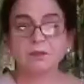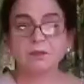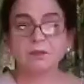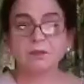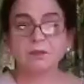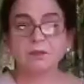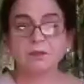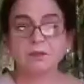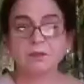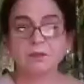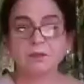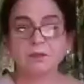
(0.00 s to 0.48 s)

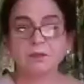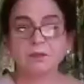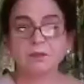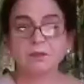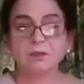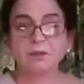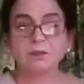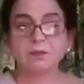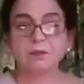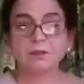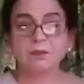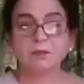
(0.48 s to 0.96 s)
In order to
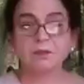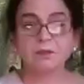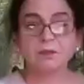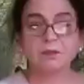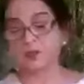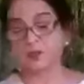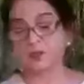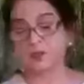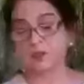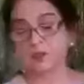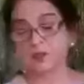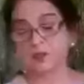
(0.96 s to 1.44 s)
do
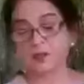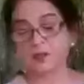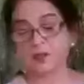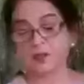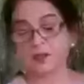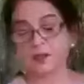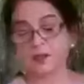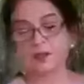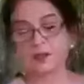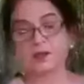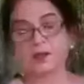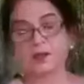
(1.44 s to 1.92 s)
this,
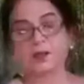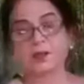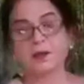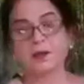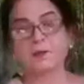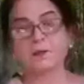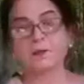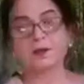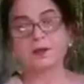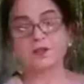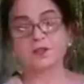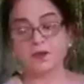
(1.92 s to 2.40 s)
a
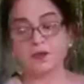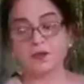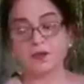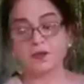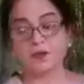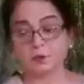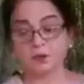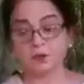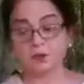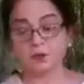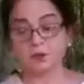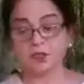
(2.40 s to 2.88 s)
person
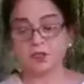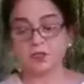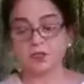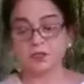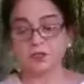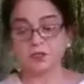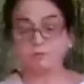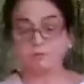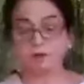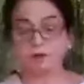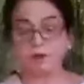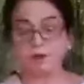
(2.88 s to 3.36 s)
pushes
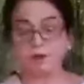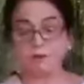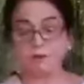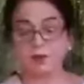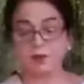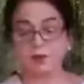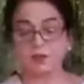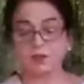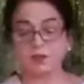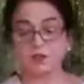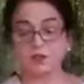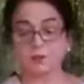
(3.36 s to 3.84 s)
the
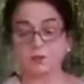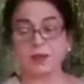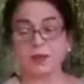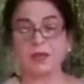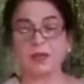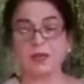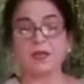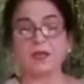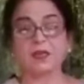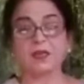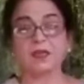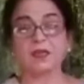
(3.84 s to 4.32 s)
diaphragm,
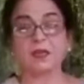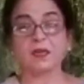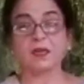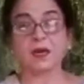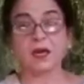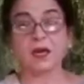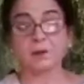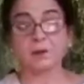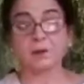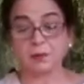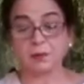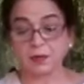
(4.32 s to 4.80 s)
expelling the
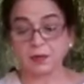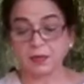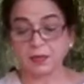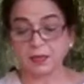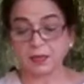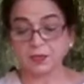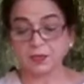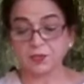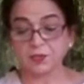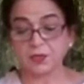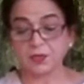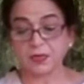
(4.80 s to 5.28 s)
carbon
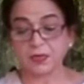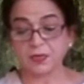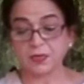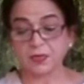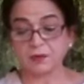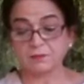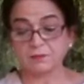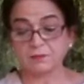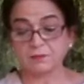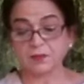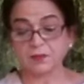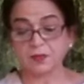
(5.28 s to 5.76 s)

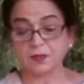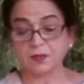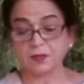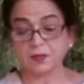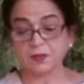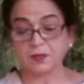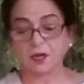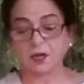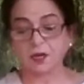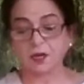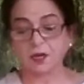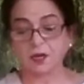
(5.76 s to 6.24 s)
dioxide,
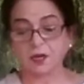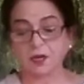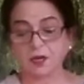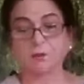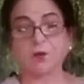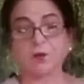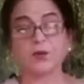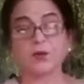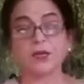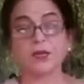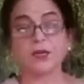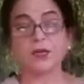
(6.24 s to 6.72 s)

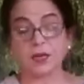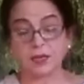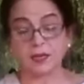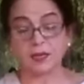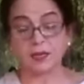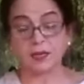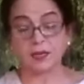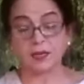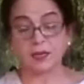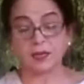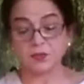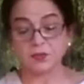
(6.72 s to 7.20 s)
carbonic
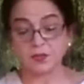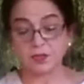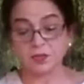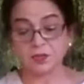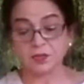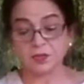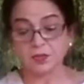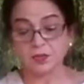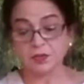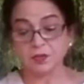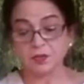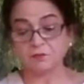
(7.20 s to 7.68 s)
acid,
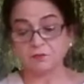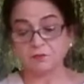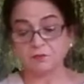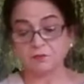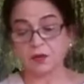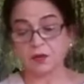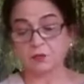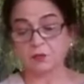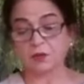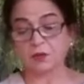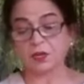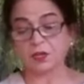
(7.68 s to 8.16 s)

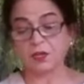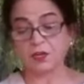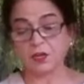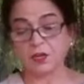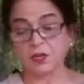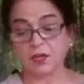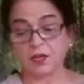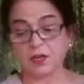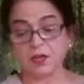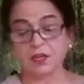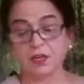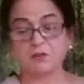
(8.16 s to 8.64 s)
without
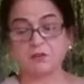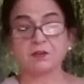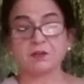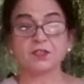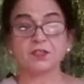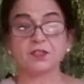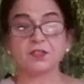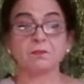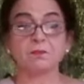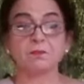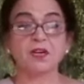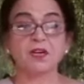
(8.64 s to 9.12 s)
inhaling for
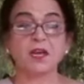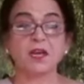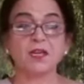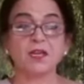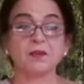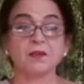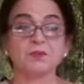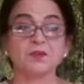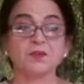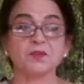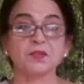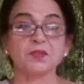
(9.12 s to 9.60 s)
some time.